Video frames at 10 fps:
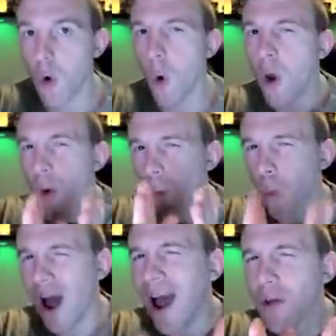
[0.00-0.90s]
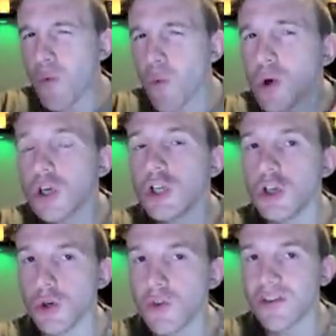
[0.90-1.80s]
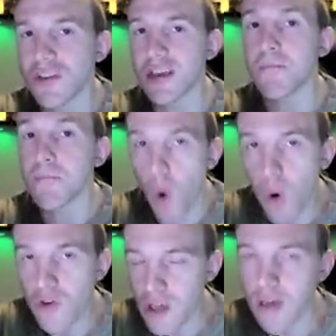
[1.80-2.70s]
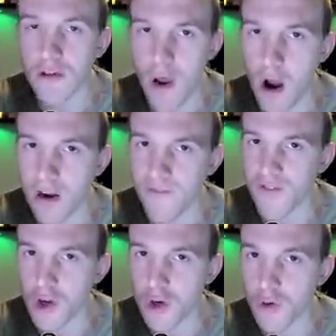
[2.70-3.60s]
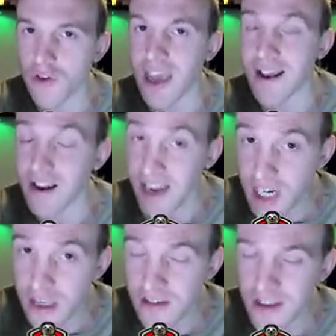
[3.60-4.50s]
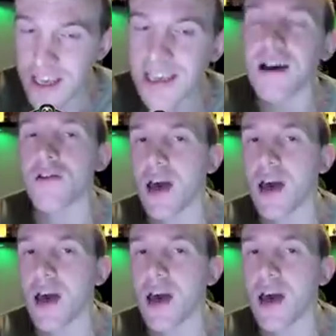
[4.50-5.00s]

So, why would you see more single-target infernos in Legends League